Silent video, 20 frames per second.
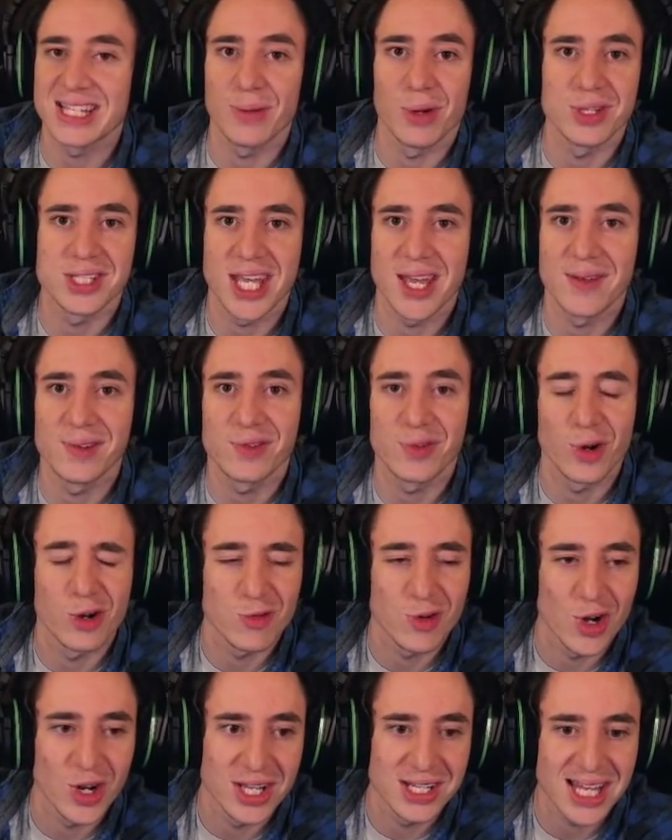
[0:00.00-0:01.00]
won't save you from a
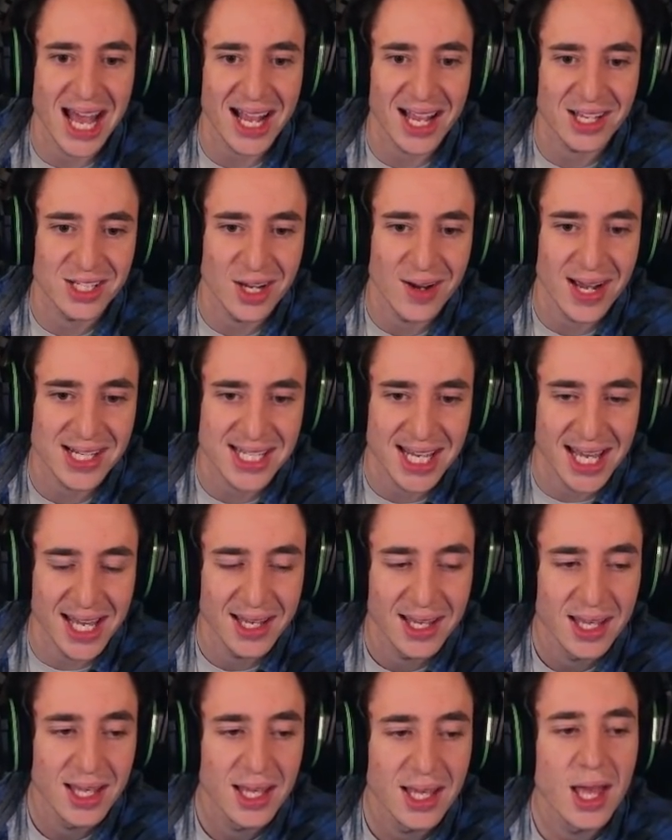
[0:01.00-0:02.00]
Ronin dagger direct hit.
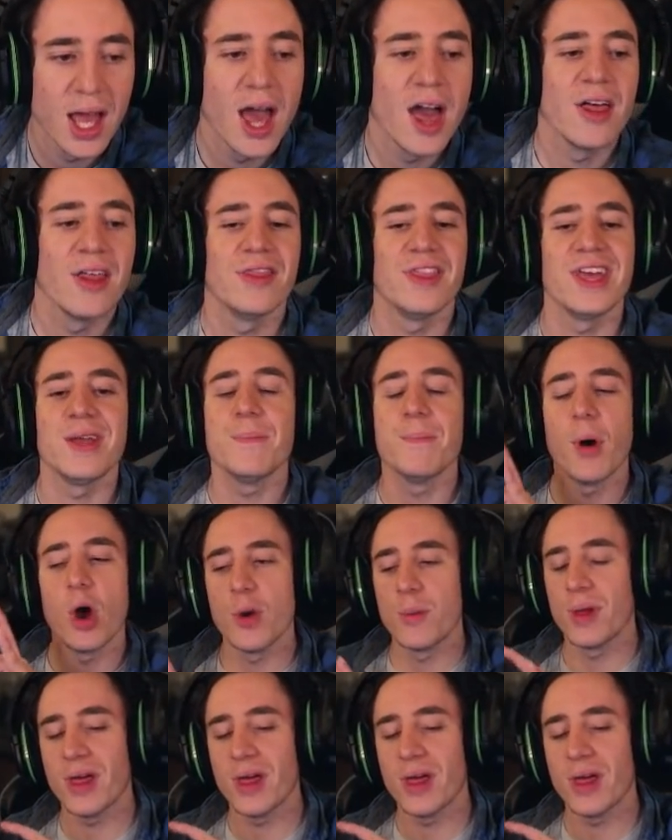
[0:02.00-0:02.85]
The moment...